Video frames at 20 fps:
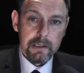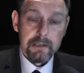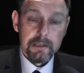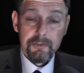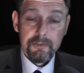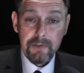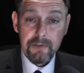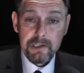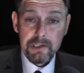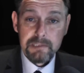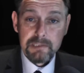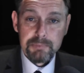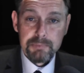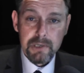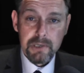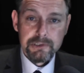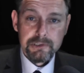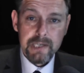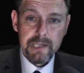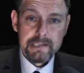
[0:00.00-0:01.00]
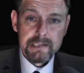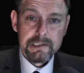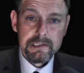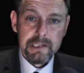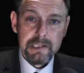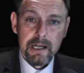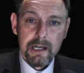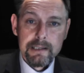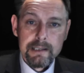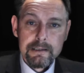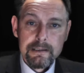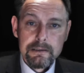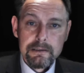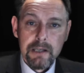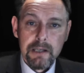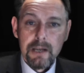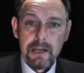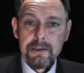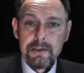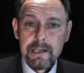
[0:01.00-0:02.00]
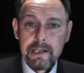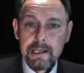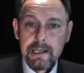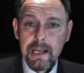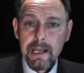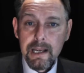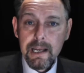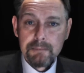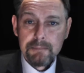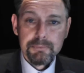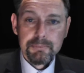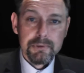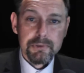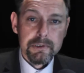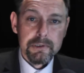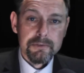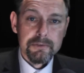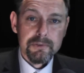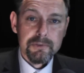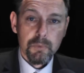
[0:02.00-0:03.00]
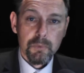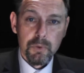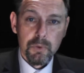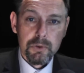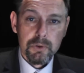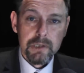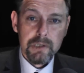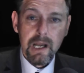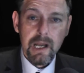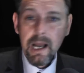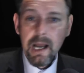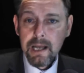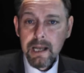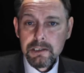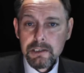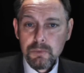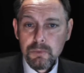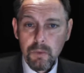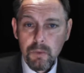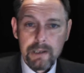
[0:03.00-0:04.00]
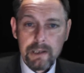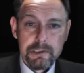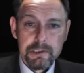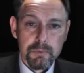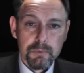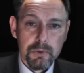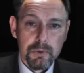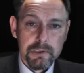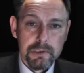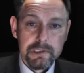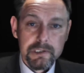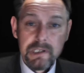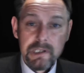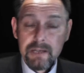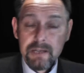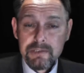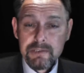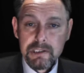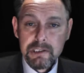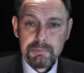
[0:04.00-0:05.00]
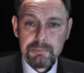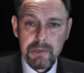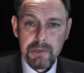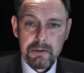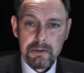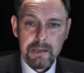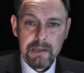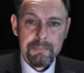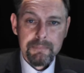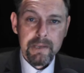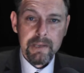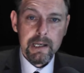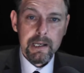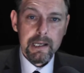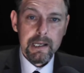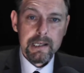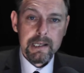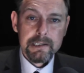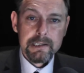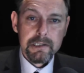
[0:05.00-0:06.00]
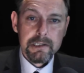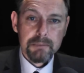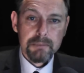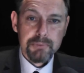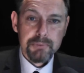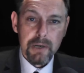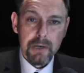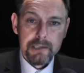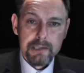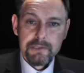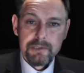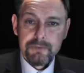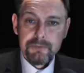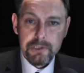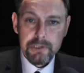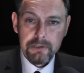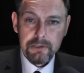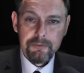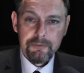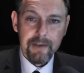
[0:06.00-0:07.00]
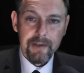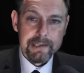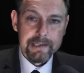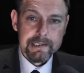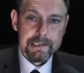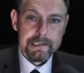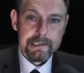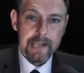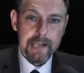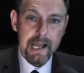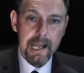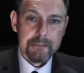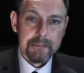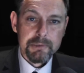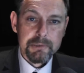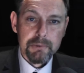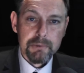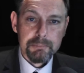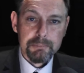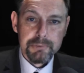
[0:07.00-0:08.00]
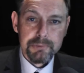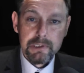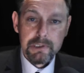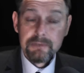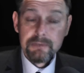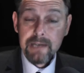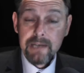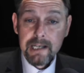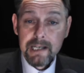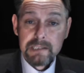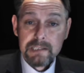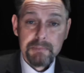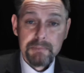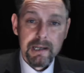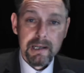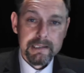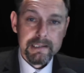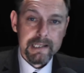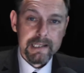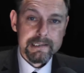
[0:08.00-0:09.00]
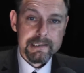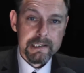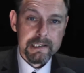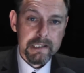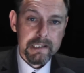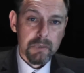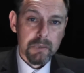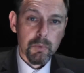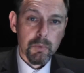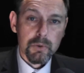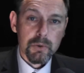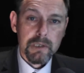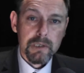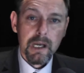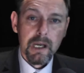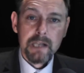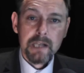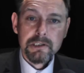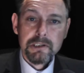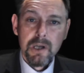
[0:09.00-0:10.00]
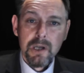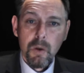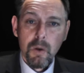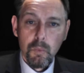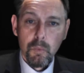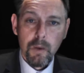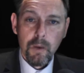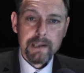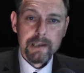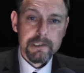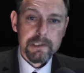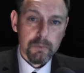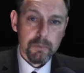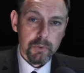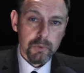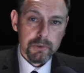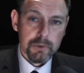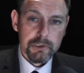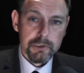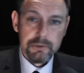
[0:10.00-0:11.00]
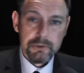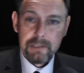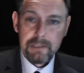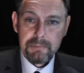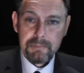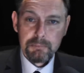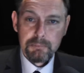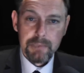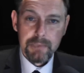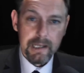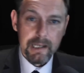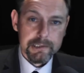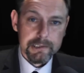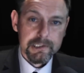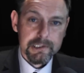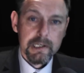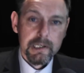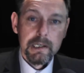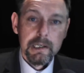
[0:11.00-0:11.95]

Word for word: The first project, titled the Improved Water and Wastewater Services Programme, is comprised of two phases that aim to improve and expand existing water and wastewater treatment plants.